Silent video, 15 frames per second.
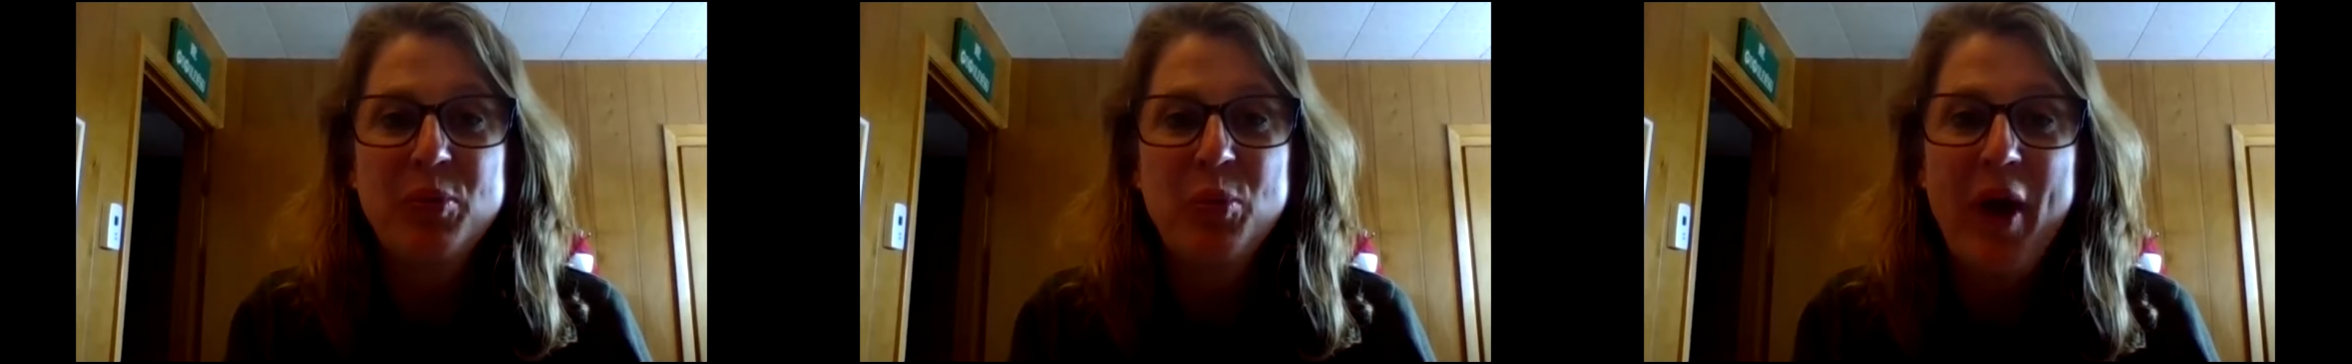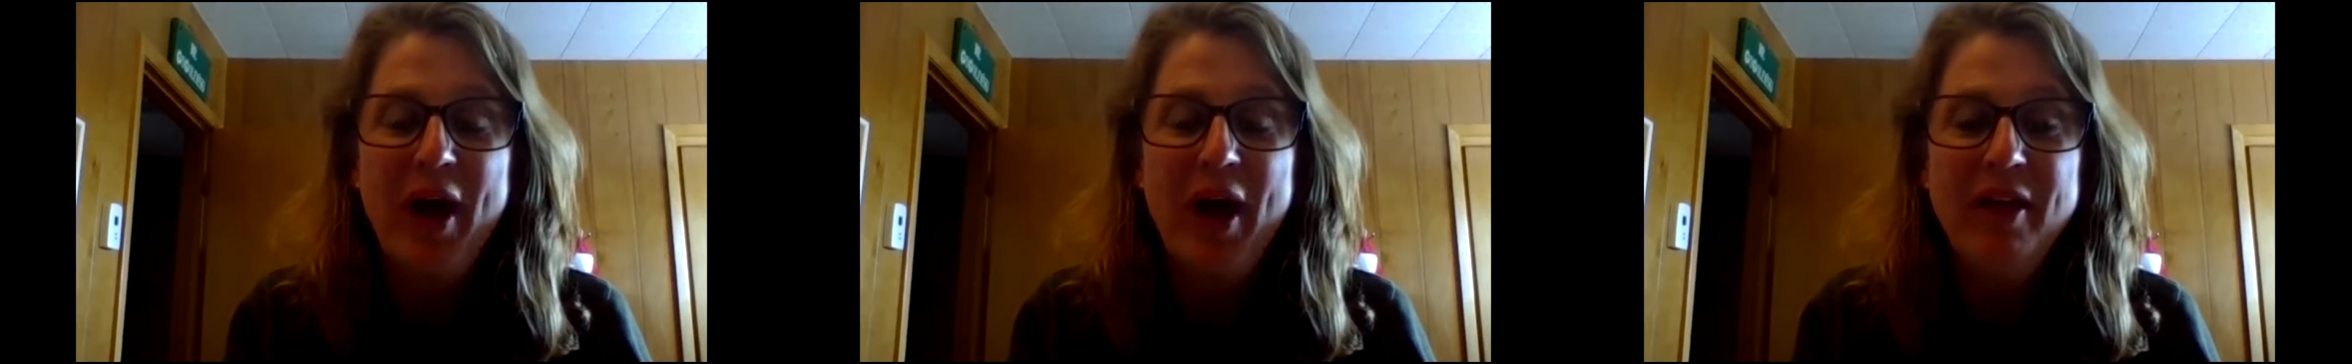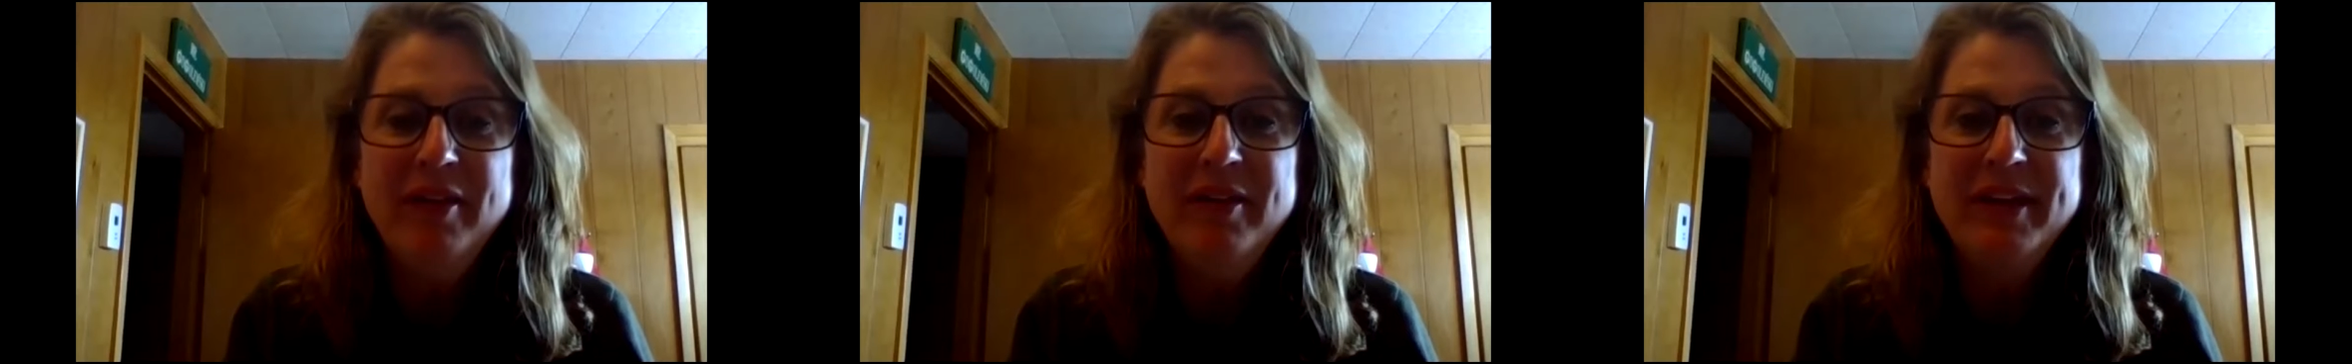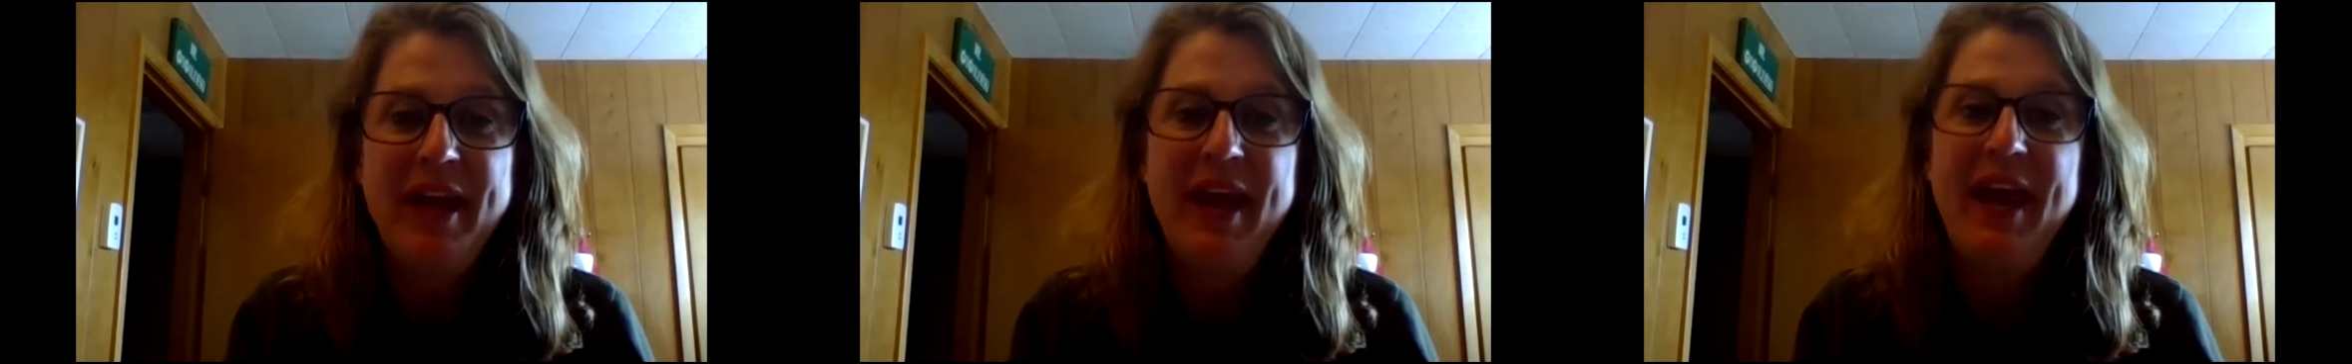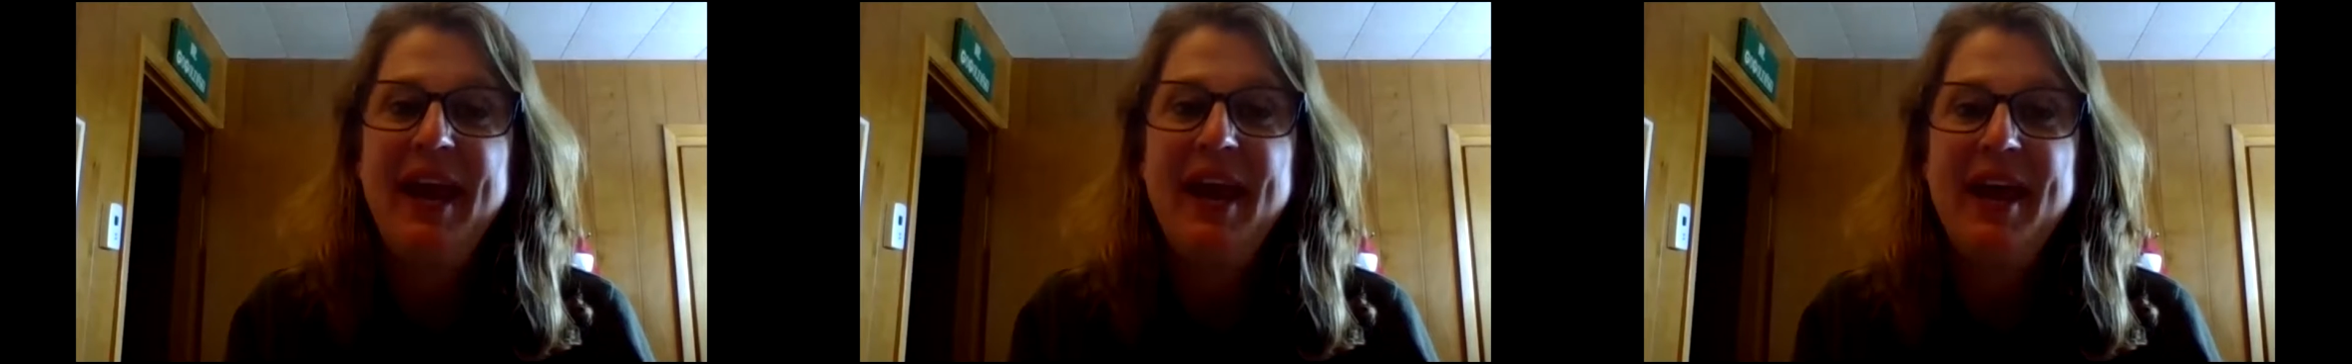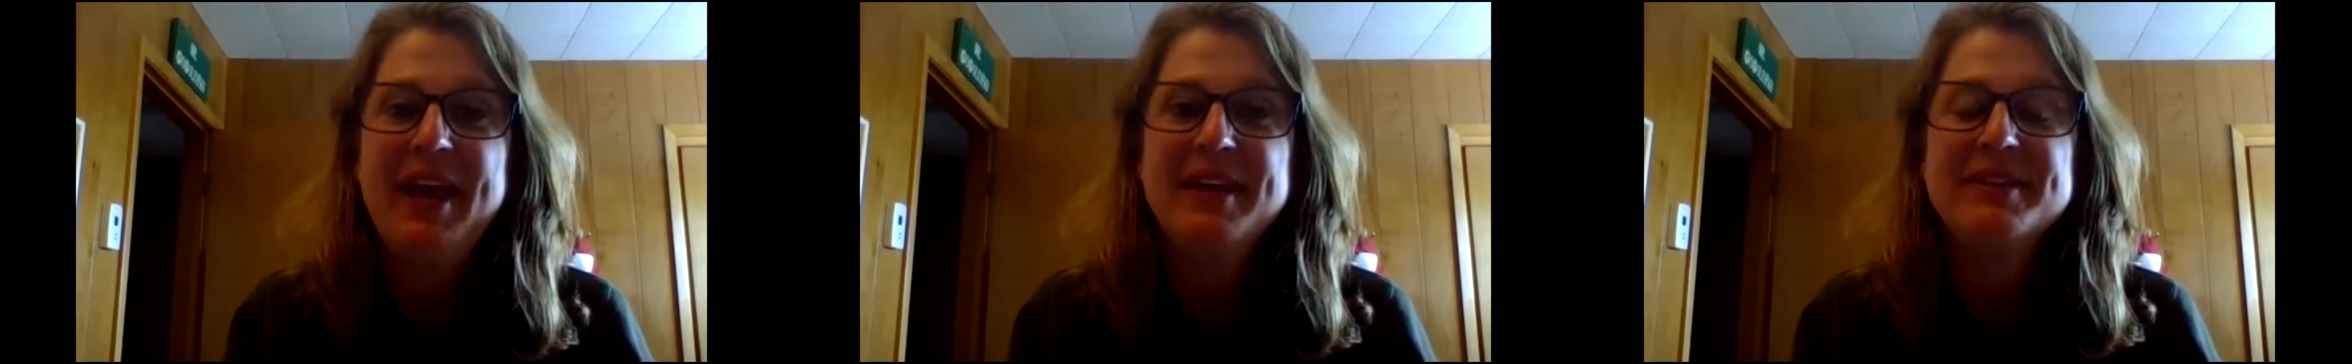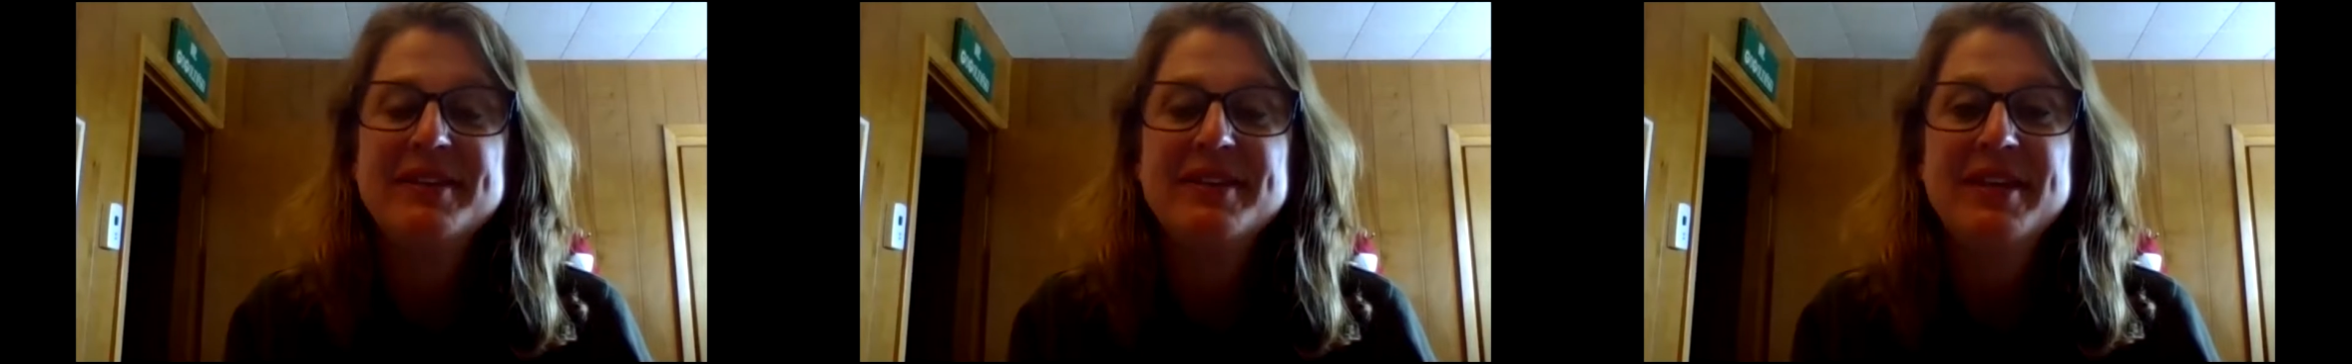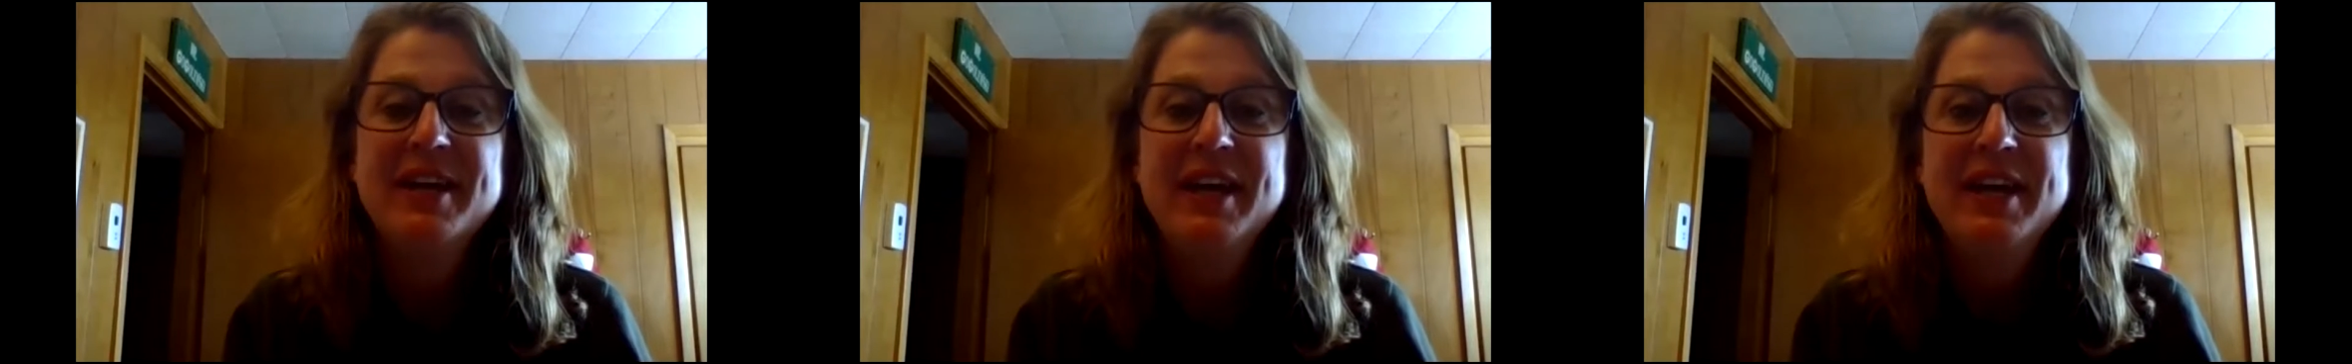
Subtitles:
well and